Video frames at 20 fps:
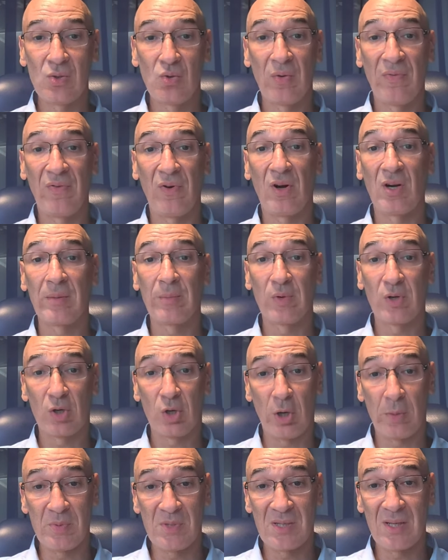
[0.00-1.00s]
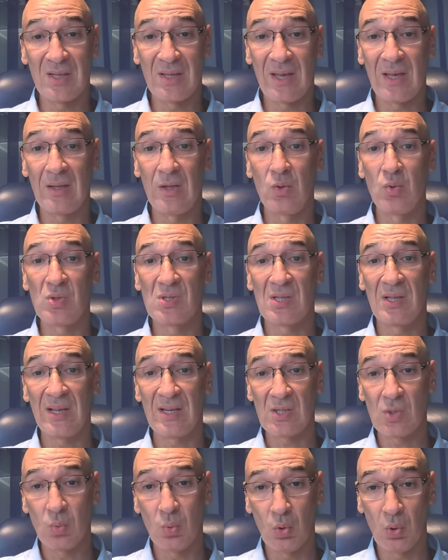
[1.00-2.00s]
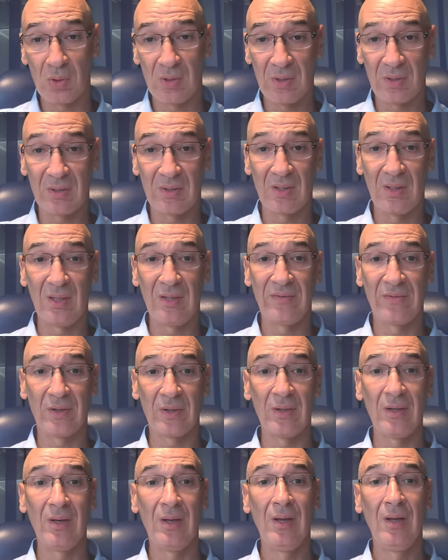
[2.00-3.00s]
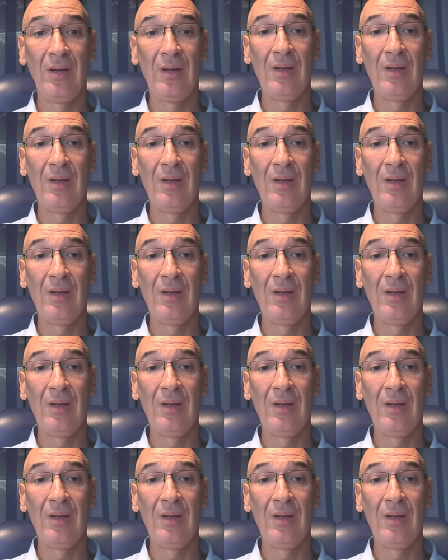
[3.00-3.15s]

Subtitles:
to farm crops that can use less water, deliver